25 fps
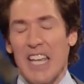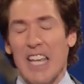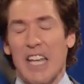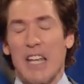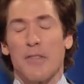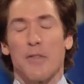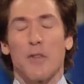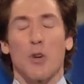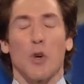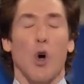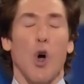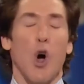
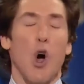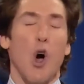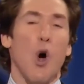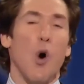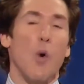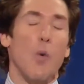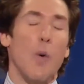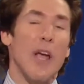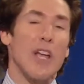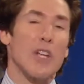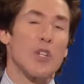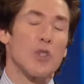if you're
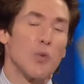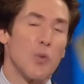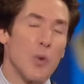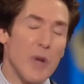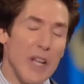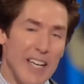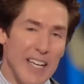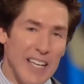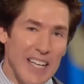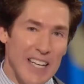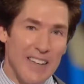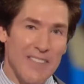always
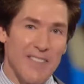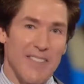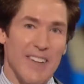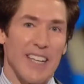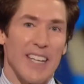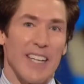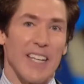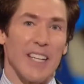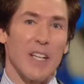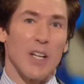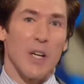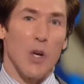
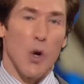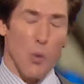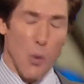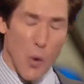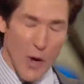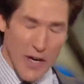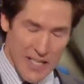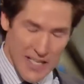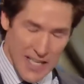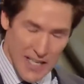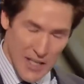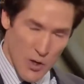reliving
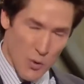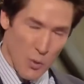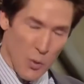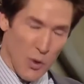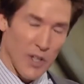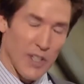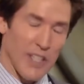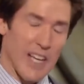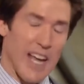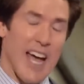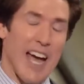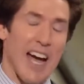what didn't
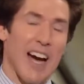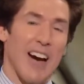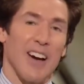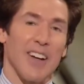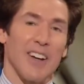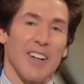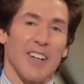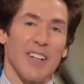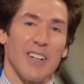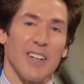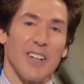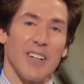work out,